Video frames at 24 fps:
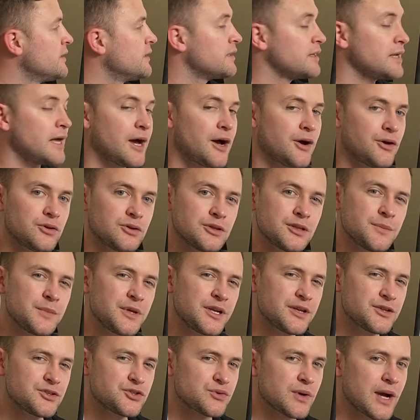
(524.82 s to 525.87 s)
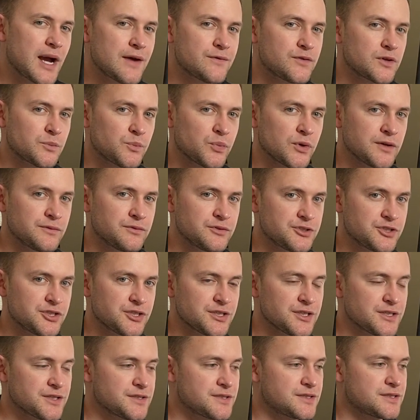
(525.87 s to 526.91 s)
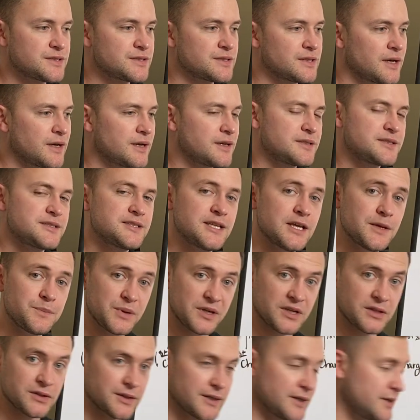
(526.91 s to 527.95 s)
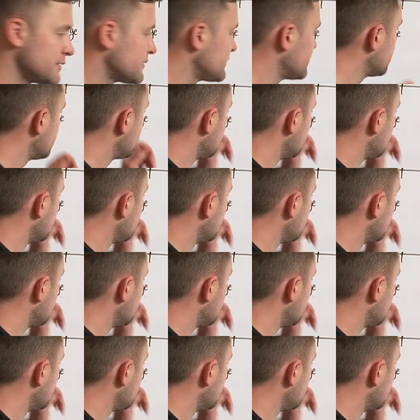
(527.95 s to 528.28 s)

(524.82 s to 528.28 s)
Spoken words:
Now, limited driving privileges typically